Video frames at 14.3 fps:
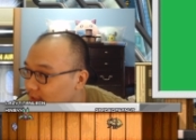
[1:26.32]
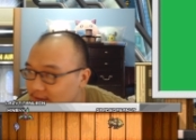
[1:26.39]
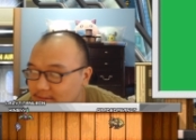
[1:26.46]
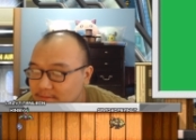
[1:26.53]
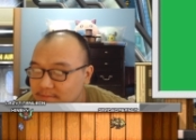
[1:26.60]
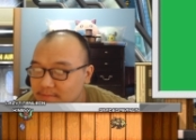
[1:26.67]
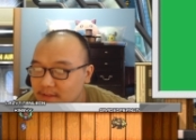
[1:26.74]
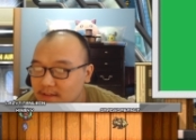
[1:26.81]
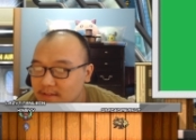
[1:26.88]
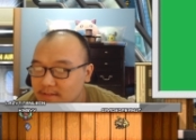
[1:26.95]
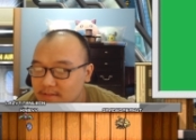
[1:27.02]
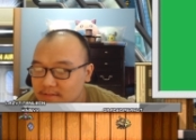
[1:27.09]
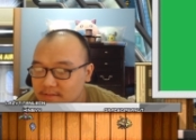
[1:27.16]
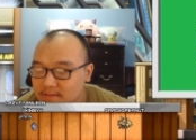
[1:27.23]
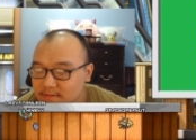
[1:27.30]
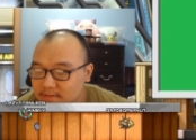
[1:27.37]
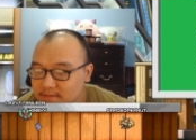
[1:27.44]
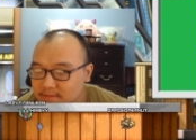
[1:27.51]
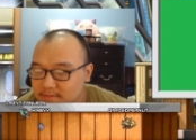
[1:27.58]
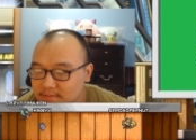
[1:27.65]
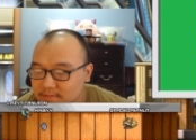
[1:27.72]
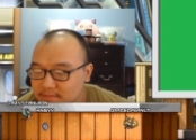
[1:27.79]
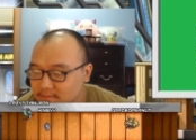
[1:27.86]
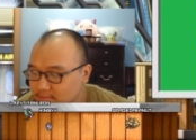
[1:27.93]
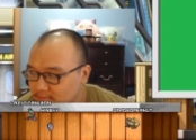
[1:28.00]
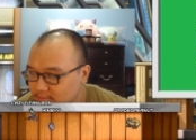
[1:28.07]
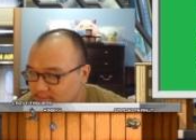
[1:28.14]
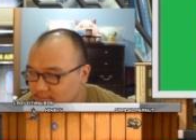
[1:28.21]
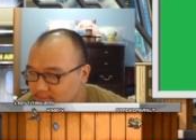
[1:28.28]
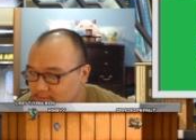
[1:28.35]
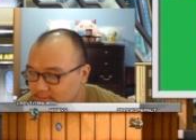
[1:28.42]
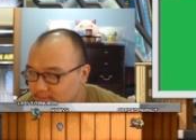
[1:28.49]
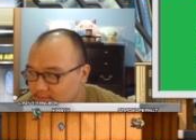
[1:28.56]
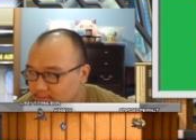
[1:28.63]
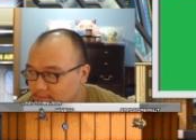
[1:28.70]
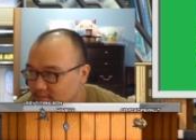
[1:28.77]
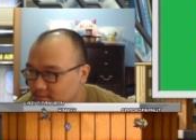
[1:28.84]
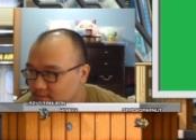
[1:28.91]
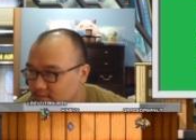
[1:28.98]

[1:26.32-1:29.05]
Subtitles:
I think. No, but...